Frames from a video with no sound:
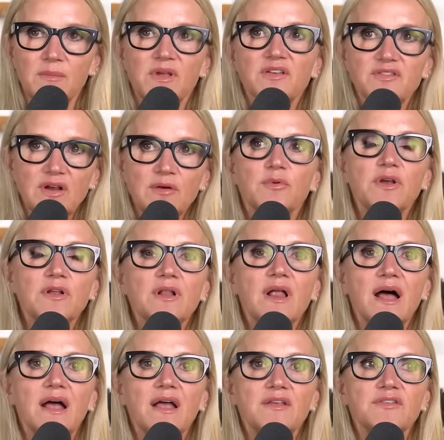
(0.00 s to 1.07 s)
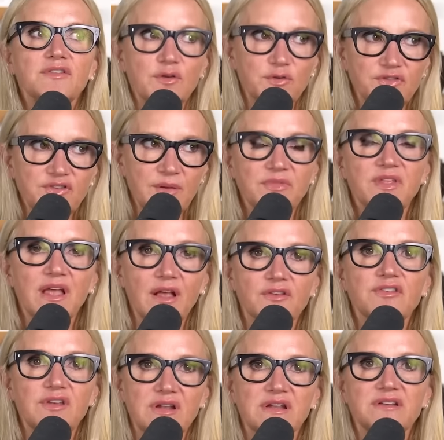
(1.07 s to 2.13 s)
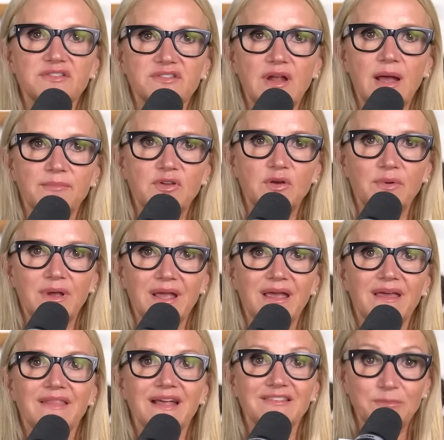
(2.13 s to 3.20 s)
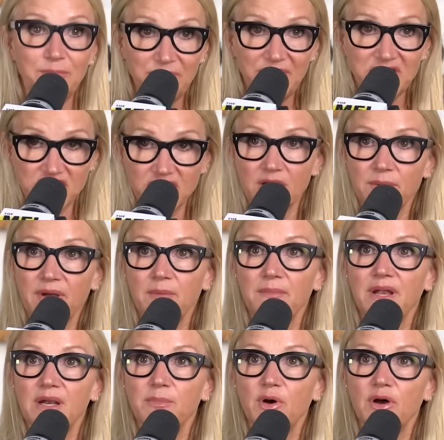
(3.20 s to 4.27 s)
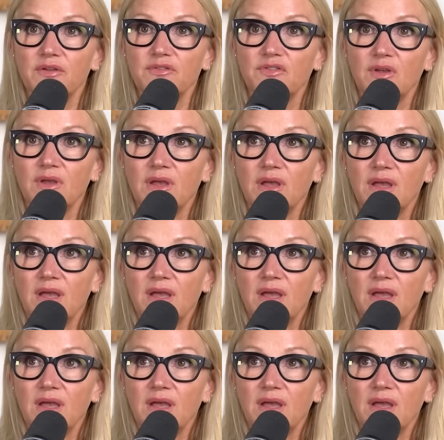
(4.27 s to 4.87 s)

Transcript: Because I realize there's something else I need to stop doing, and that's bitching about menopause.